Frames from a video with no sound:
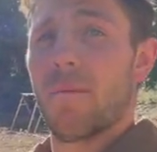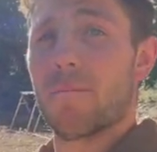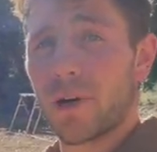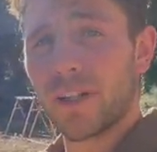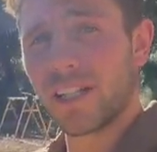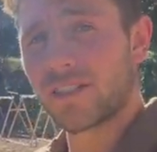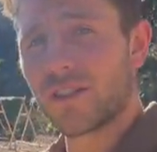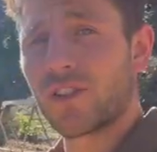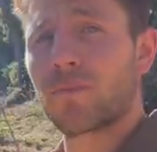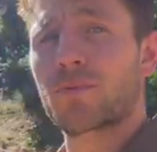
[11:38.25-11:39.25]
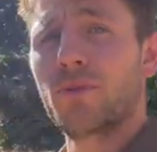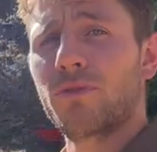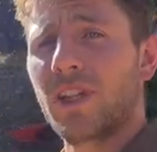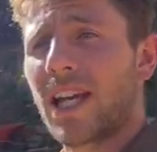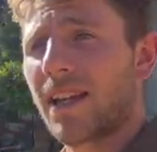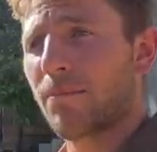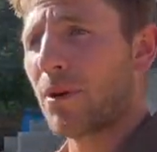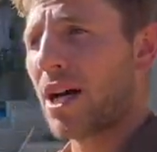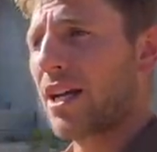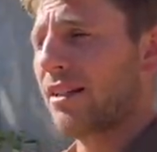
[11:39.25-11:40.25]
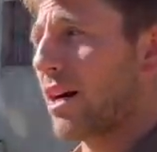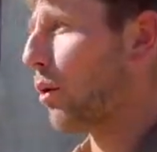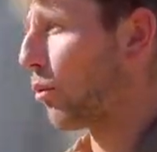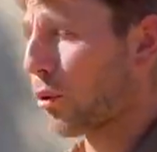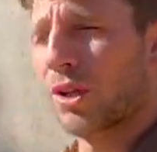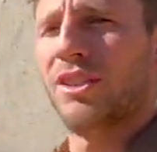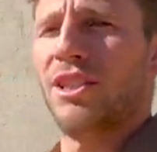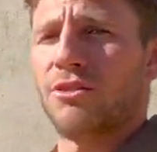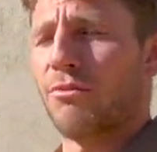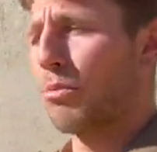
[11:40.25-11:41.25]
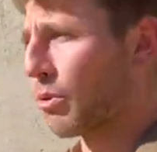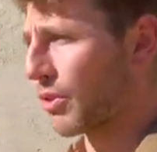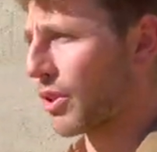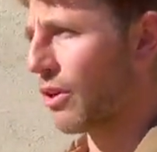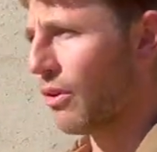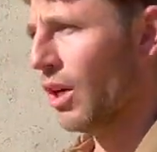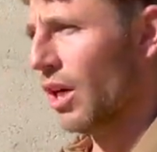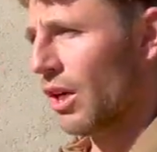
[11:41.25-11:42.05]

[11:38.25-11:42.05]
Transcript: but it's not approved yet by the authorities of Portugal.